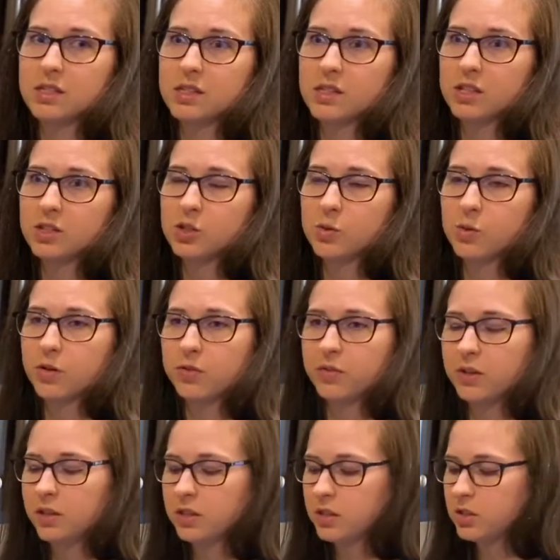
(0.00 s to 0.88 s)
that you want to
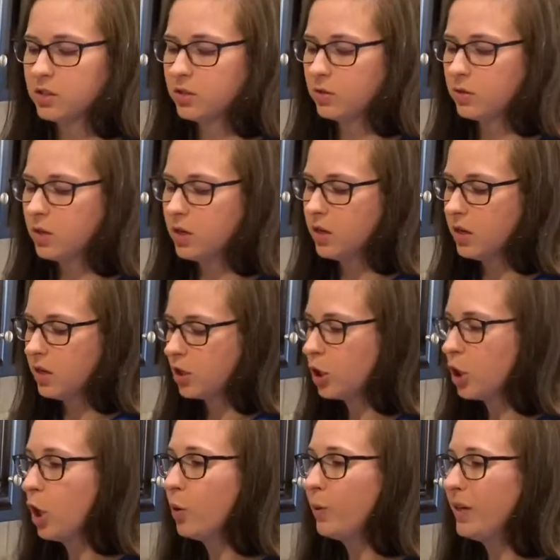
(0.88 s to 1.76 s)
feed this to,
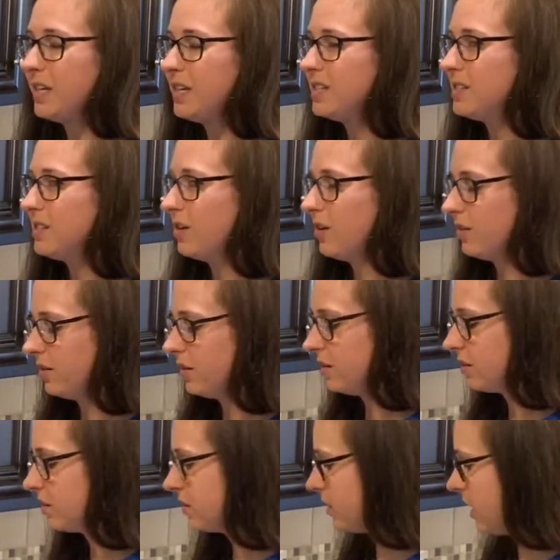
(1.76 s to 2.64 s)
go easy on
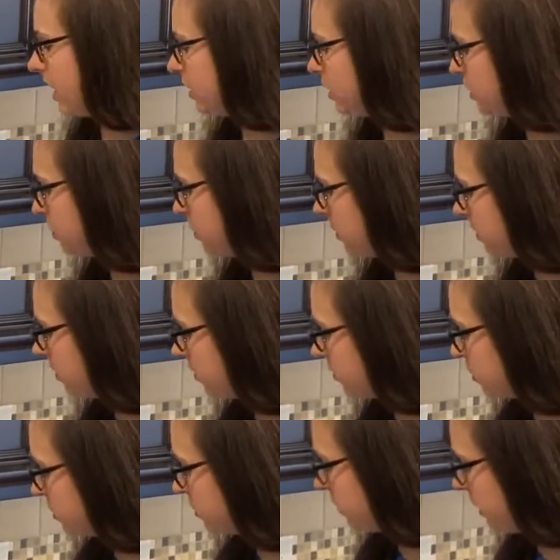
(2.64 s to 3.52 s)
this. I just put a
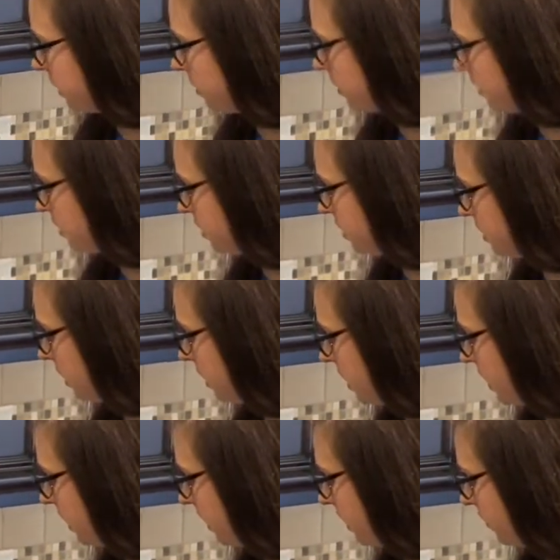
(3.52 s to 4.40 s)
little sprinkle in just to
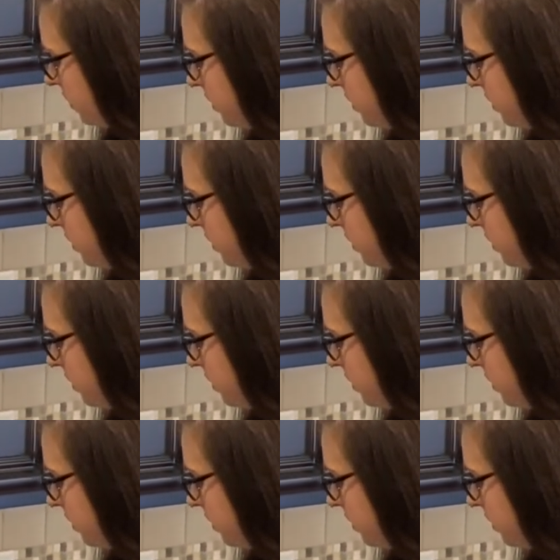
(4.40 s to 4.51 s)
kind of give it